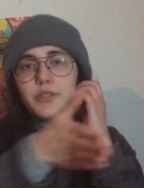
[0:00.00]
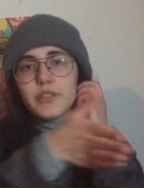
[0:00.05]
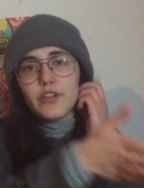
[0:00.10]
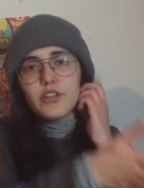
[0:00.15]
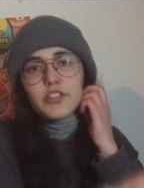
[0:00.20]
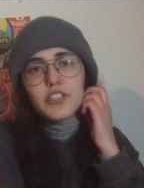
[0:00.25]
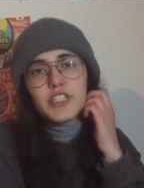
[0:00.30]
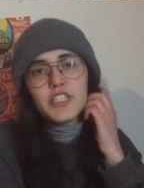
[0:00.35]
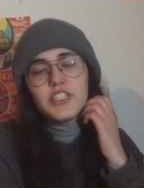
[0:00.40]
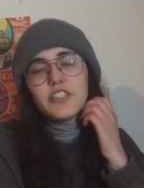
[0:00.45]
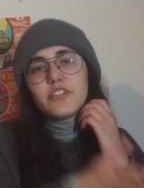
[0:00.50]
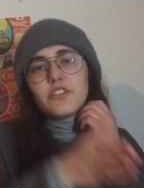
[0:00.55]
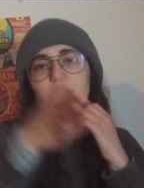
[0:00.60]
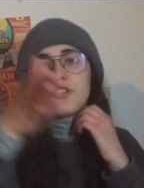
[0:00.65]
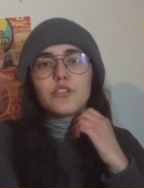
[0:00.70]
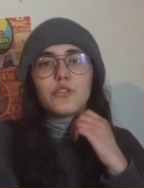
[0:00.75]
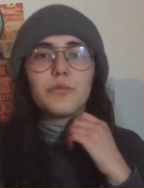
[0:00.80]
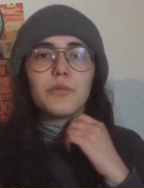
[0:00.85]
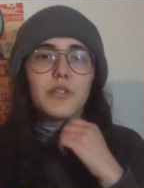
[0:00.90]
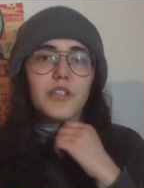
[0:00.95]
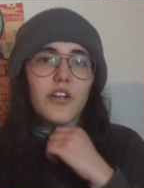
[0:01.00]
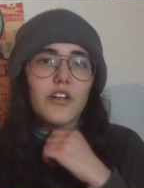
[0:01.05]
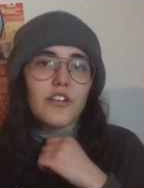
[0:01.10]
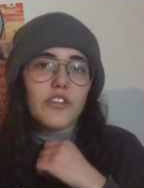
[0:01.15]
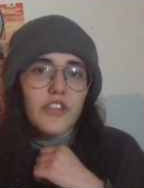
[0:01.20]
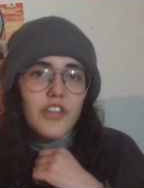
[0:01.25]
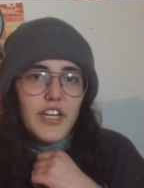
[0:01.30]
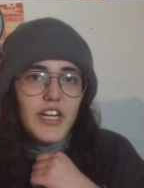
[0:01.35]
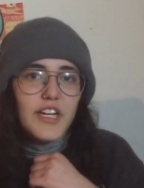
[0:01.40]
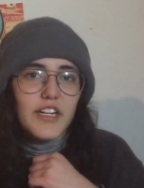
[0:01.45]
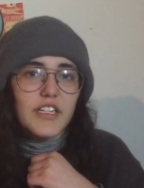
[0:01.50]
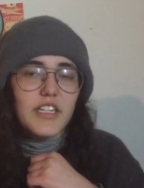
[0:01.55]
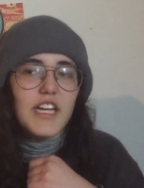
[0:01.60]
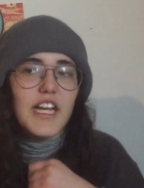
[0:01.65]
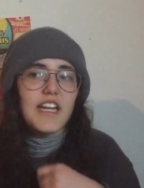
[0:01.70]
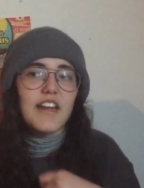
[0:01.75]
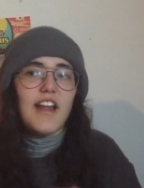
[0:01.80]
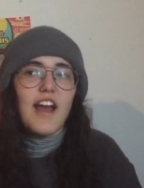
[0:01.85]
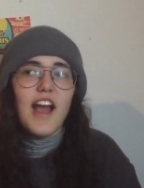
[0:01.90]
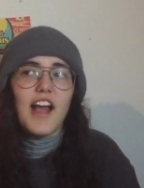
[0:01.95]
belong here or you belong there.
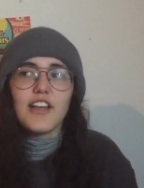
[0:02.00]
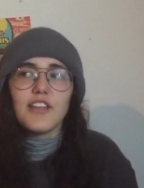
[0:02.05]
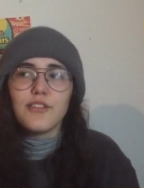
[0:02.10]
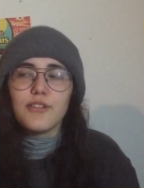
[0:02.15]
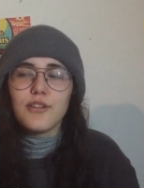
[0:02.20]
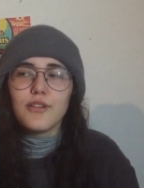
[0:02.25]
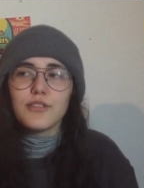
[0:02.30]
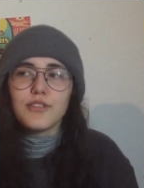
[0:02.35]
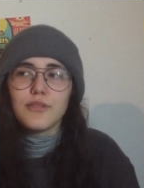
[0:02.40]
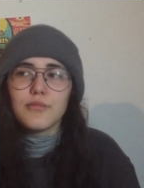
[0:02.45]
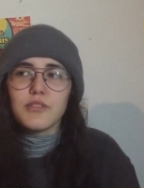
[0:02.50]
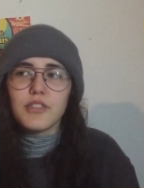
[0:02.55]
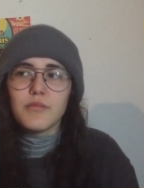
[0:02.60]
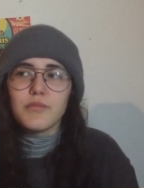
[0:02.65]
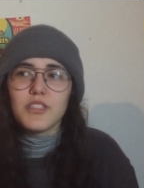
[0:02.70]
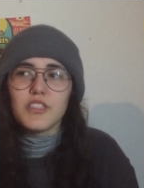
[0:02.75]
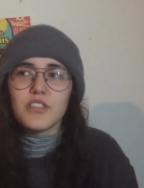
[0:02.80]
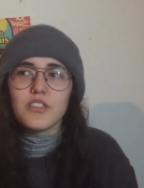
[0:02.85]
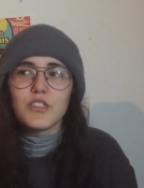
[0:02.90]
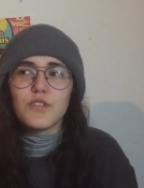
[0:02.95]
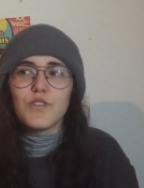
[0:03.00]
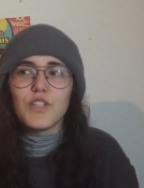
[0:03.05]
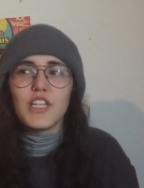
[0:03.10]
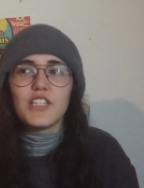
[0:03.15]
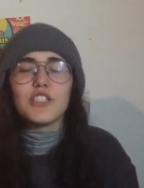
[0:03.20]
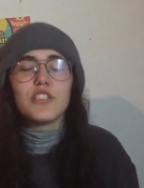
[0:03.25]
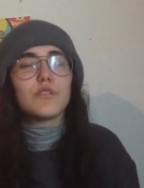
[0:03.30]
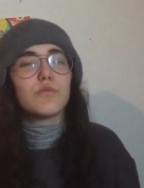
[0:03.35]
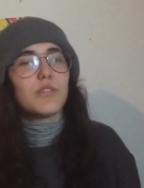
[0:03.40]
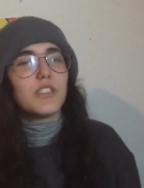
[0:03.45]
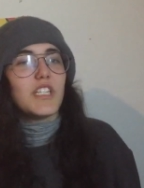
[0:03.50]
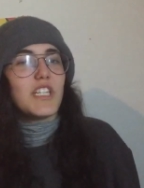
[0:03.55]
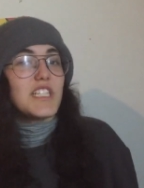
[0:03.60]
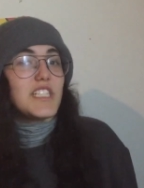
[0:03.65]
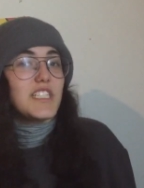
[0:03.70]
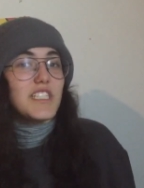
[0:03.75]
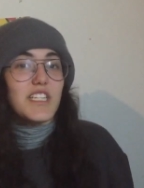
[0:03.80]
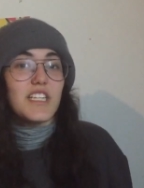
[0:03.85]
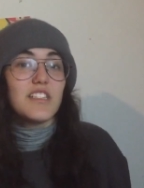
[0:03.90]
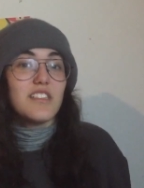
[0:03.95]
And I, uh, you know, sometimes I just feel I just want to
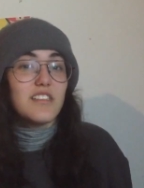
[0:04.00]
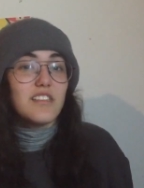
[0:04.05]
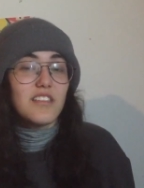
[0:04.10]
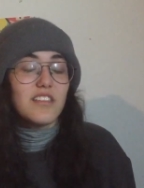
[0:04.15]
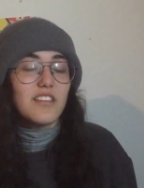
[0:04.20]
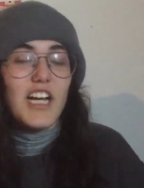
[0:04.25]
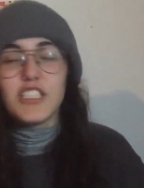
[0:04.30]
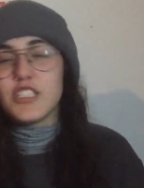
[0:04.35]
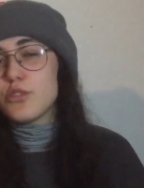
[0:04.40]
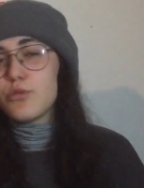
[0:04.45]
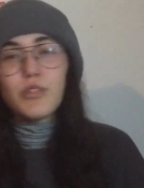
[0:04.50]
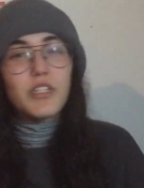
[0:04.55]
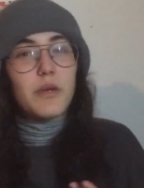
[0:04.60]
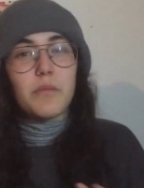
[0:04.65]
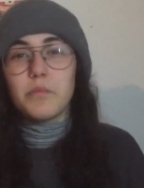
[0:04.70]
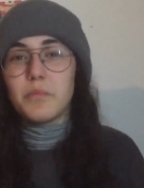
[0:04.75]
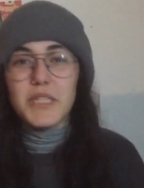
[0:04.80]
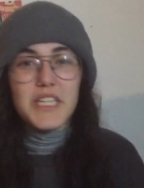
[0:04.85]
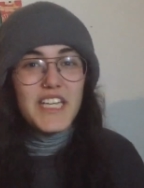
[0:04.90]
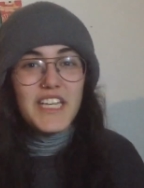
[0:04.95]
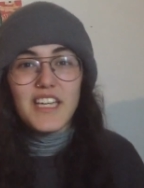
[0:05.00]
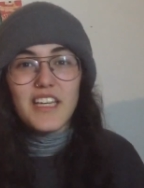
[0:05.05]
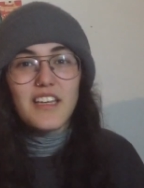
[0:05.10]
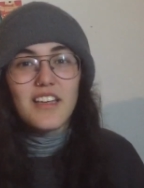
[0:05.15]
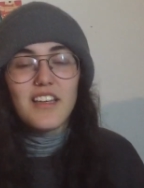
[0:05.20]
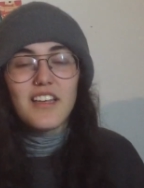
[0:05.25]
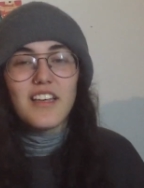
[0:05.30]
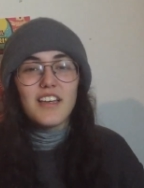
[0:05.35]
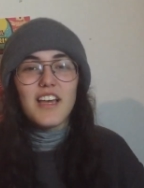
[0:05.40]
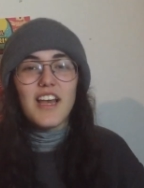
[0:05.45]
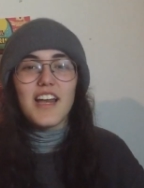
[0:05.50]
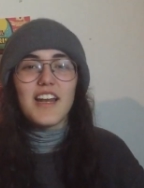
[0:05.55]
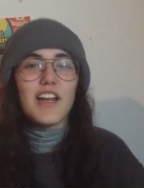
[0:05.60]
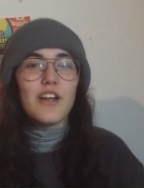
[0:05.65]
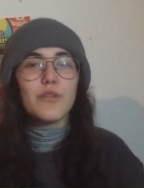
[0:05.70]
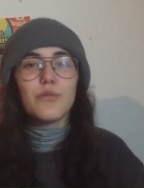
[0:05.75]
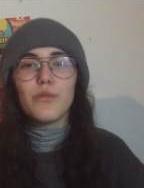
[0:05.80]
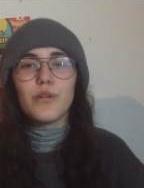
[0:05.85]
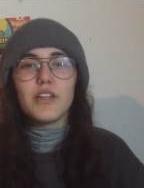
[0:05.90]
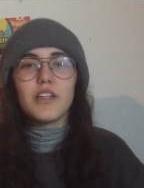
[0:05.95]
exist. I just want to be, and I
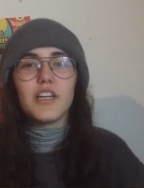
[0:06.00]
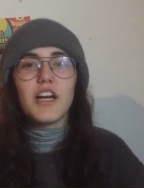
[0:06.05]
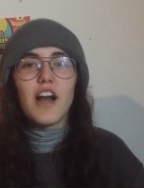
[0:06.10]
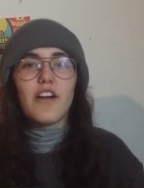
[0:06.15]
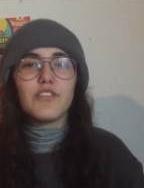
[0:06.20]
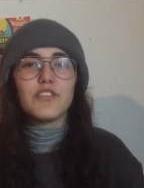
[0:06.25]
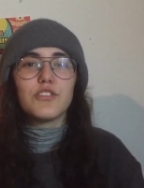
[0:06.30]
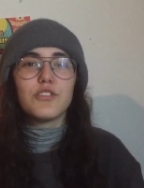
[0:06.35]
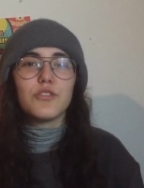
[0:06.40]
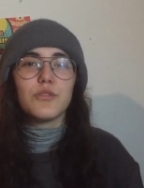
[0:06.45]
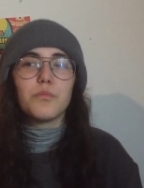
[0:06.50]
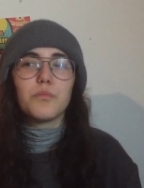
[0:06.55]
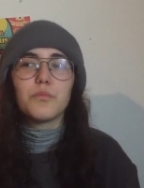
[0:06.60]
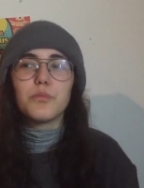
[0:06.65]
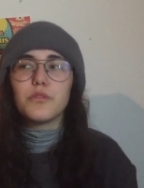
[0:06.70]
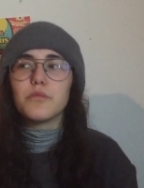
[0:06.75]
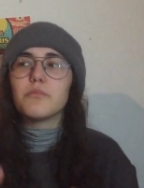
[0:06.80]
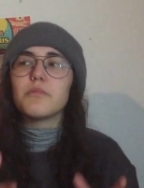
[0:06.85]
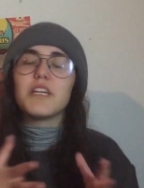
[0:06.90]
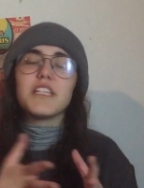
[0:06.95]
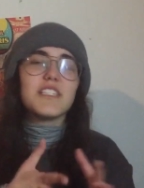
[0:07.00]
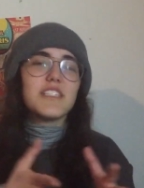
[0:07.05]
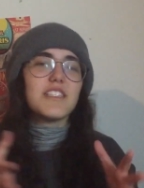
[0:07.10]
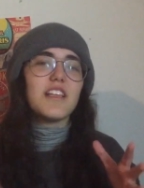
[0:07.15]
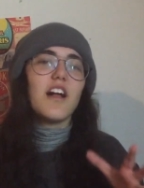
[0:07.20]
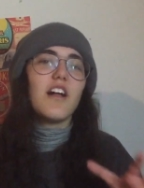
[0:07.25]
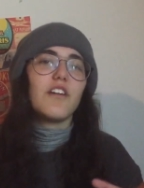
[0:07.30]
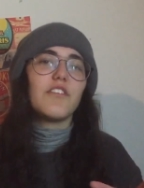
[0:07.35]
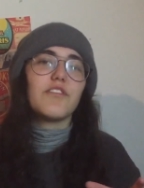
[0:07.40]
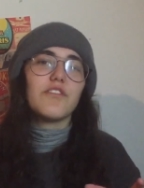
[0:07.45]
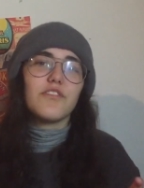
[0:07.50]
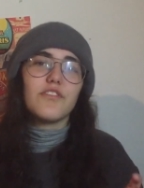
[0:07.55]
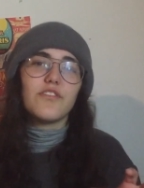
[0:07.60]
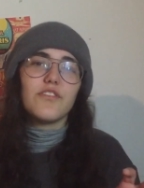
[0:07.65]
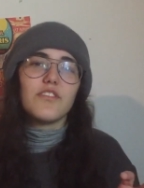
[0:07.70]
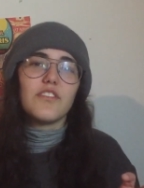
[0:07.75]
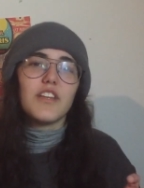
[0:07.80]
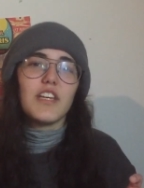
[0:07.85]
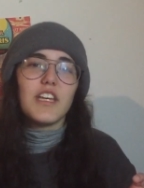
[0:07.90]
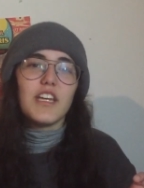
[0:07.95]
don't want to have to put myself
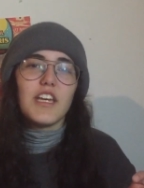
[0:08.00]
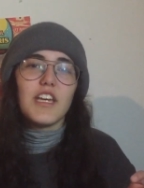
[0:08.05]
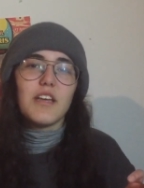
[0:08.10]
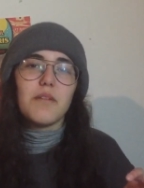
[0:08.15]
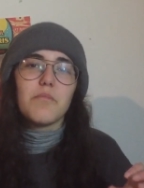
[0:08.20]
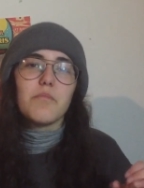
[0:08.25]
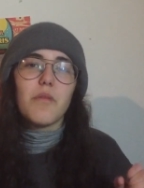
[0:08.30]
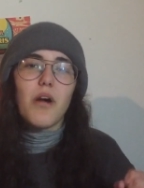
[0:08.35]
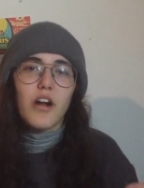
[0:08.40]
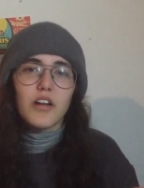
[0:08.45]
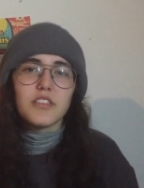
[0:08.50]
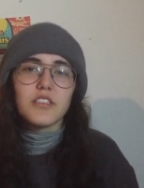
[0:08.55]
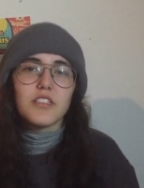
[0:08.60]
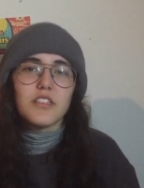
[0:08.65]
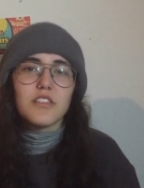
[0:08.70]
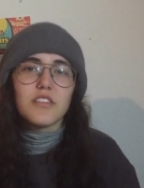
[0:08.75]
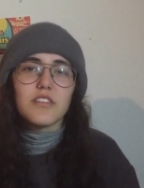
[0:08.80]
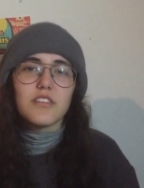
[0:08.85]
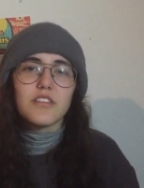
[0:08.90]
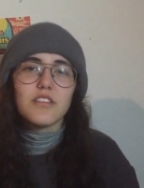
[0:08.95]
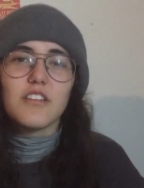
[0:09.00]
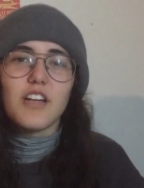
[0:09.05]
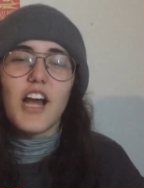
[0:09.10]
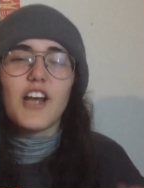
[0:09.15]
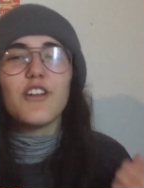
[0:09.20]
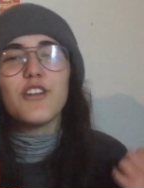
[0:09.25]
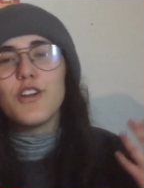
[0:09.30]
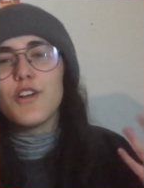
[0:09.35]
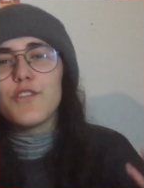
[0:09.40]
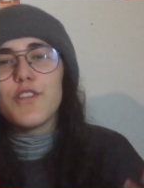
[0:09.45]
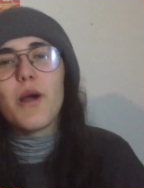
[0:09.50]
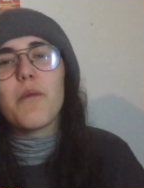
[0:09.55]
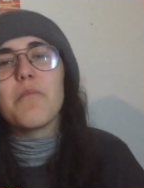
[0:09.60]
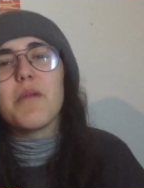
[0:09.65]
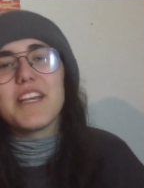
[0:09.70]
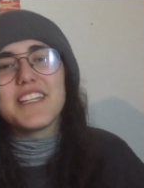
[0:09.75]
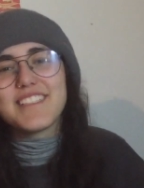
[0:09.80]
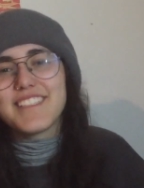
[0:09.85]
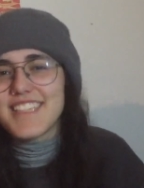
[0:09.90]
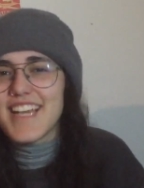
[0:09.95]
in boxes. I don't know if that
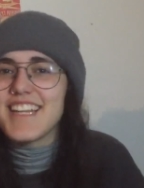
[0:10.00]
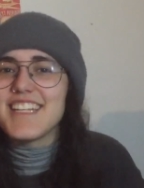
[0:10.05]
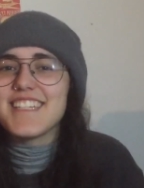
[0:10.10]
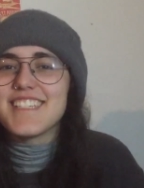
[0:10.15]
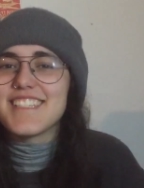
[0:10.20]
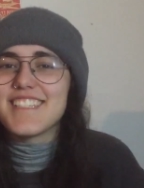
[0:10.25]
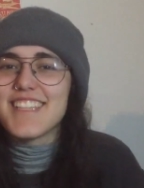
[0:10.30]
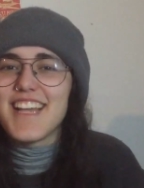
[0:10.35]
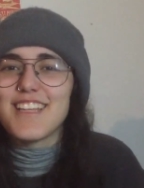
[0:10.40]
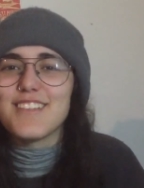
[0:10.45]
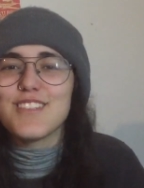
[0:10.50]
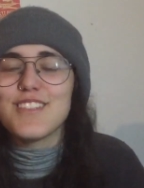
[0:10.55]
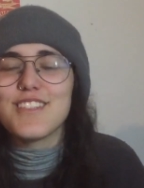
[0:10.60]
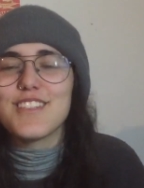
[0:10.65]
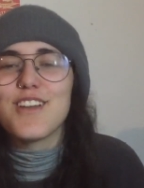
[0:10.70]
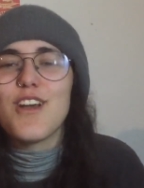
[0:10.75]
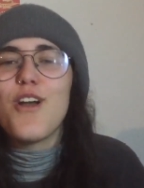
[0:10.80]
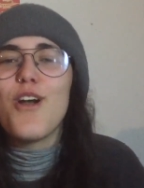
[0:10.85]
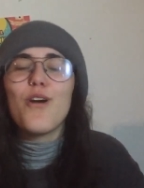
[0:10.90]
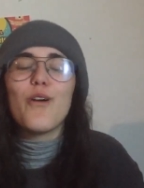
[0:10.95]
makes any sense